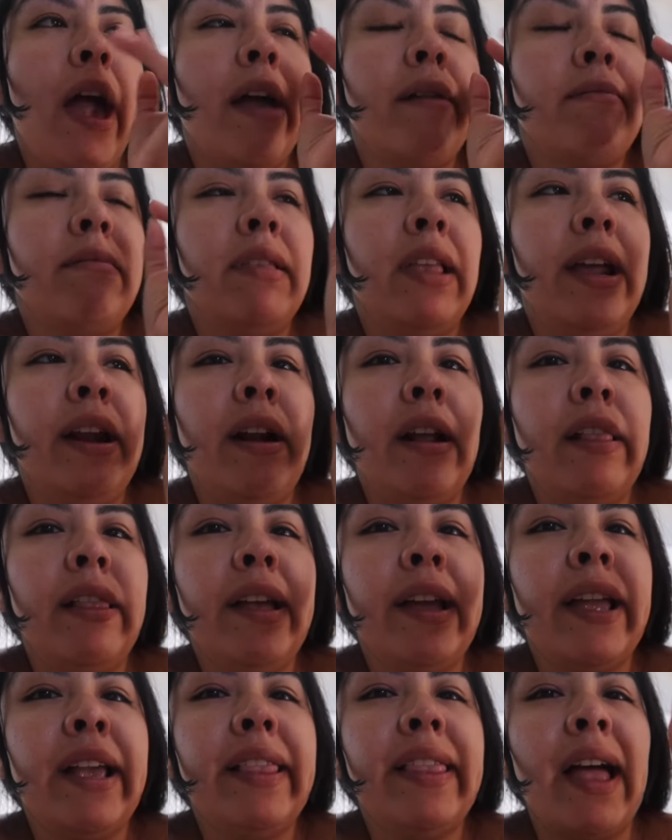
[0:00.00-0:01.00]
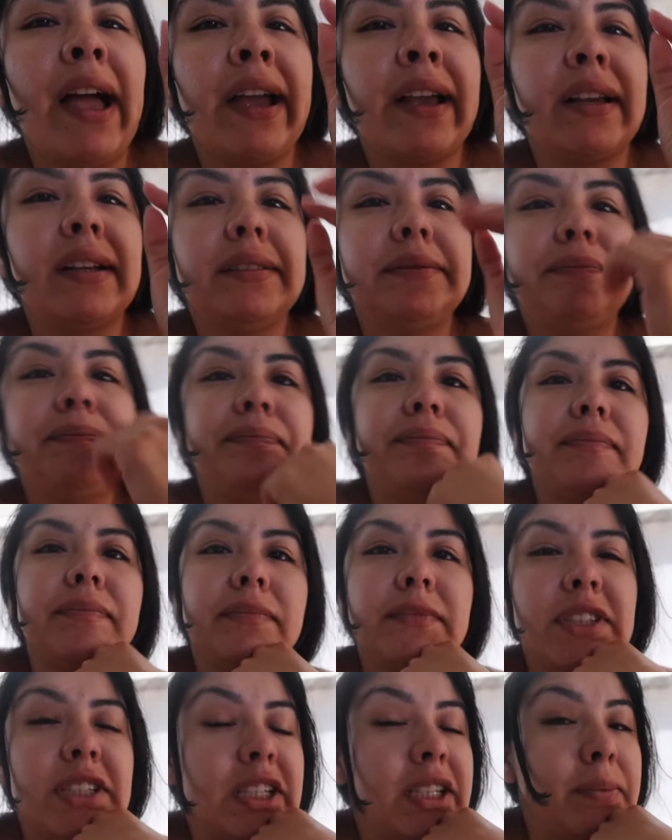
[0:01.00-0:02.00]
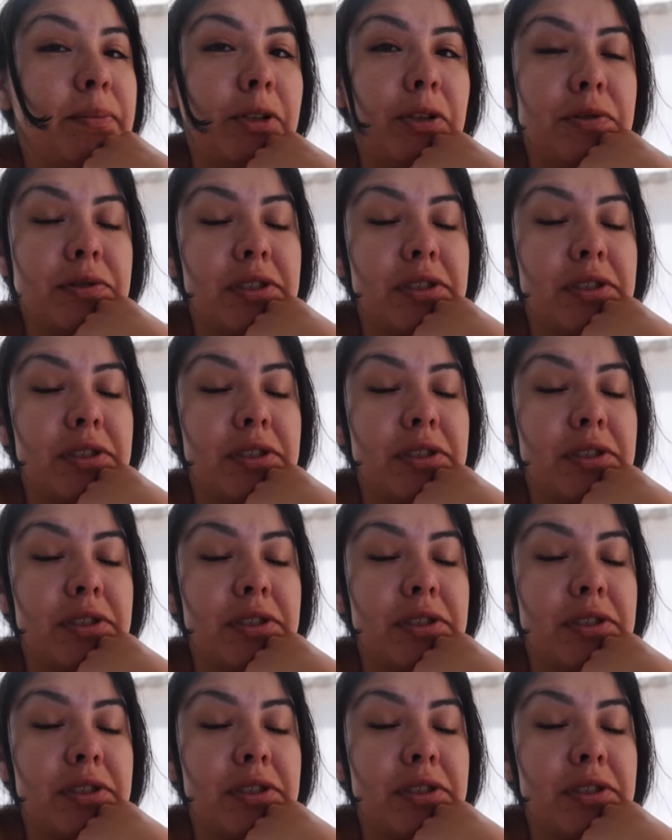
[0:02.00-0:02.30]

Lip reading: I'm literally like Team No